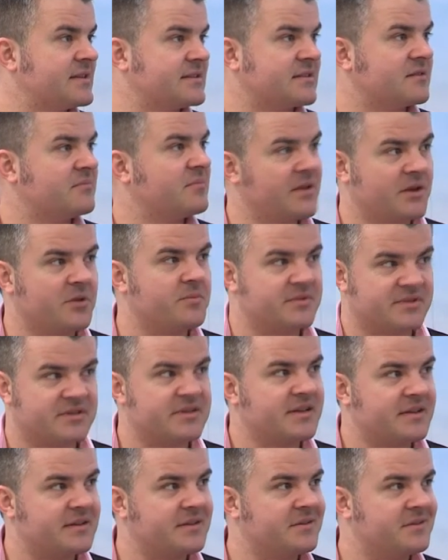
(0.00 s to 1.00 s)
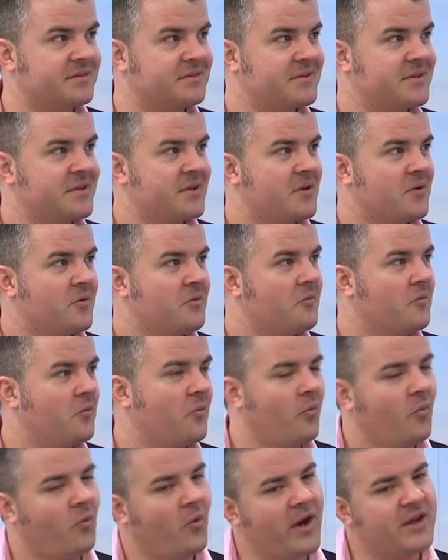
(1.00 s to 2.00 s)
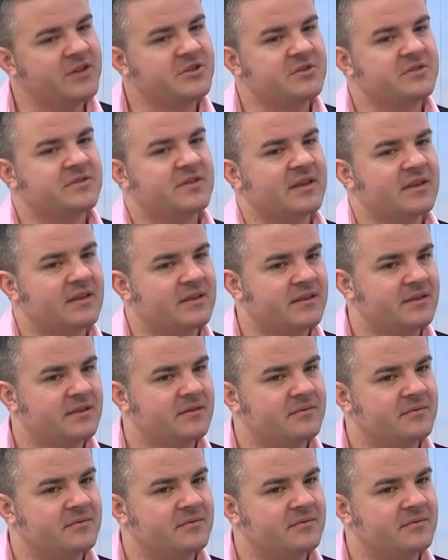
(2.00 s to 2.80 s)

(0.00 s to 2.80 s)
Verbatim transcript: It's the mm-hmm. complete opposite. And, mm-hmm. why do you think